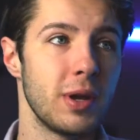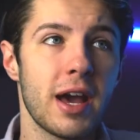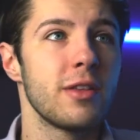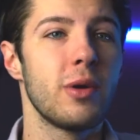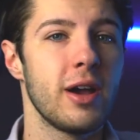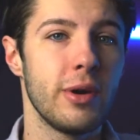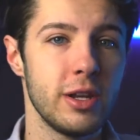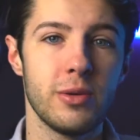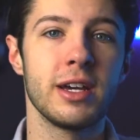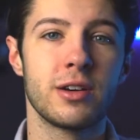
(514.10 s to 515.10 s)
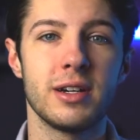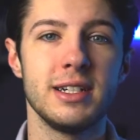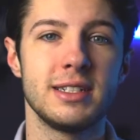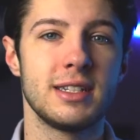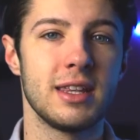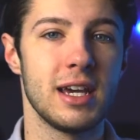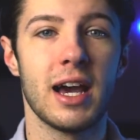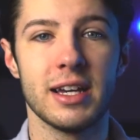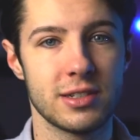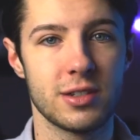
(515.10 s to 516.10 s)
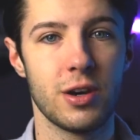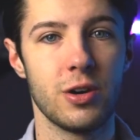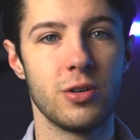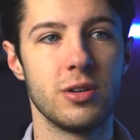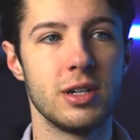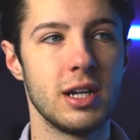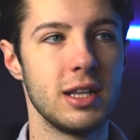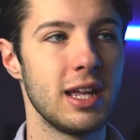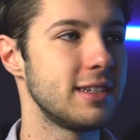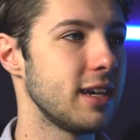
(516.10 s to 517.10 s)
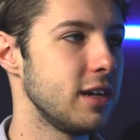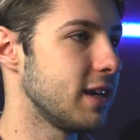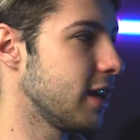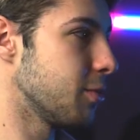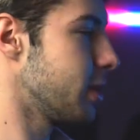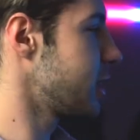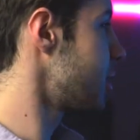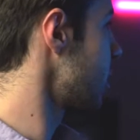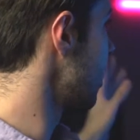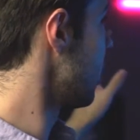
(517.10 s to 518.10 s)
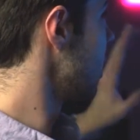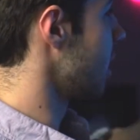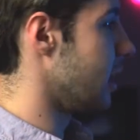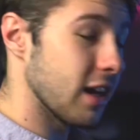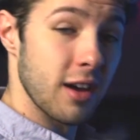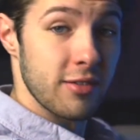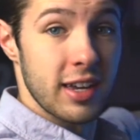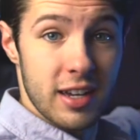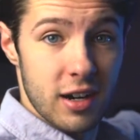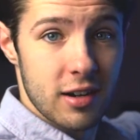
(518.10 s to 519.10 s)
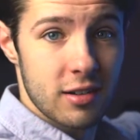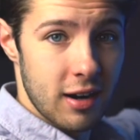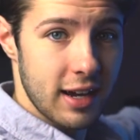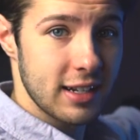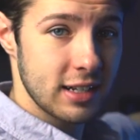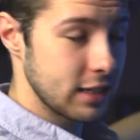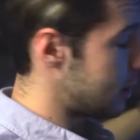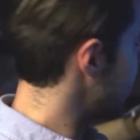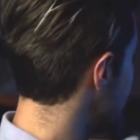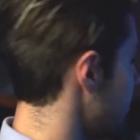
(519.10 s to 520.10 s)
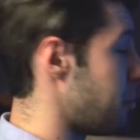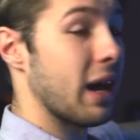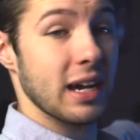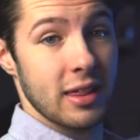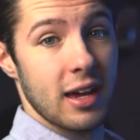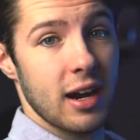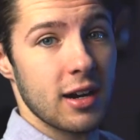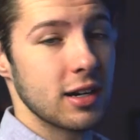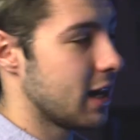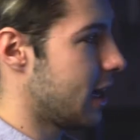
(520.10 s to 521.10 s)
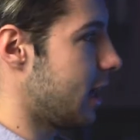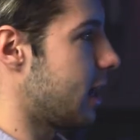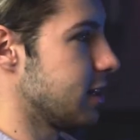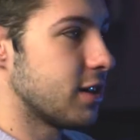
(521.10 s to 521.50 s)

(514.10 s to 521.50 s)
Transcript: either way, when you increase the ISO, let's say you're taking a picture of here, right? Back there, and I